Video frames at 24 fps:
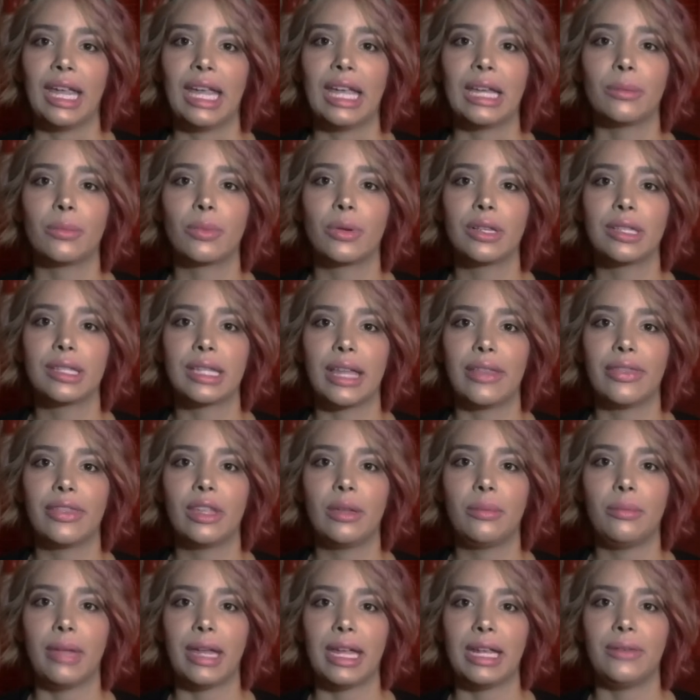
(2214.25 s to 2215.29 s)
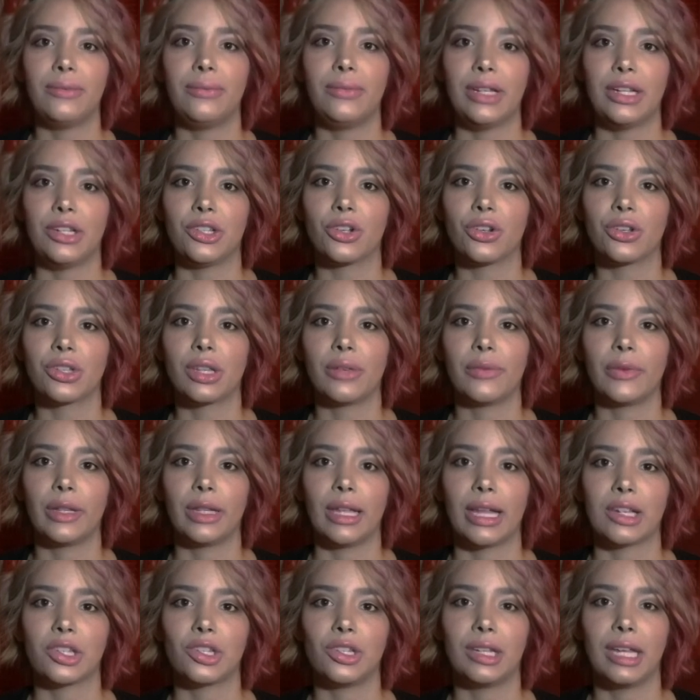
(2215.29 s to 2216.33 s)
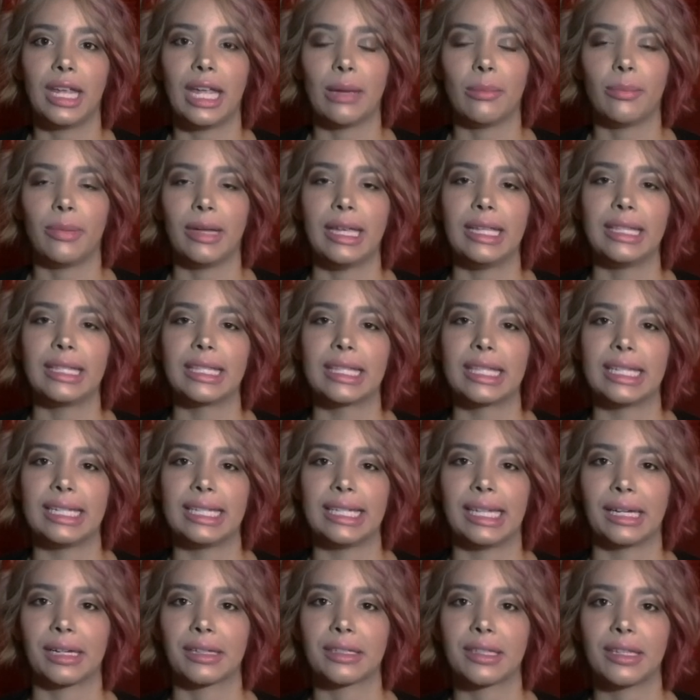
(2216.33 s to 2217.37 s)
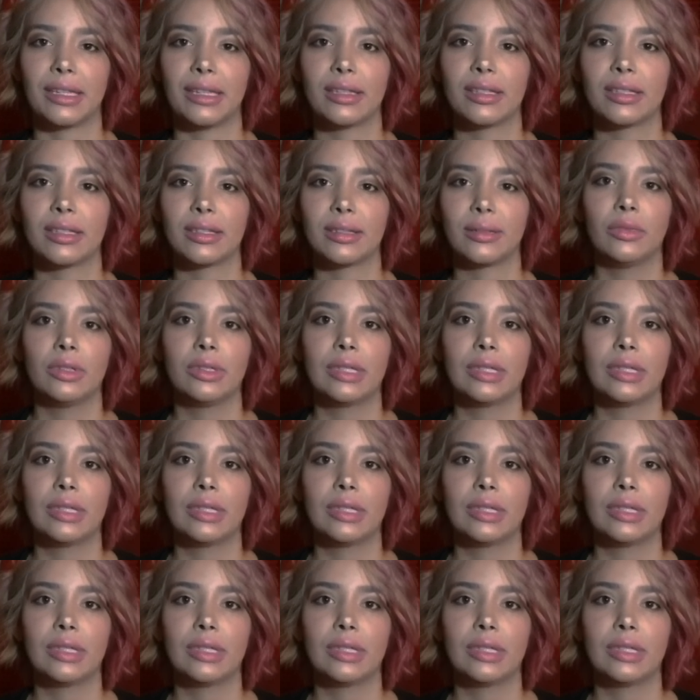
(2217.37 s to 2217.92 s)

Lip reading: and present the main features of election campaigns in Texas.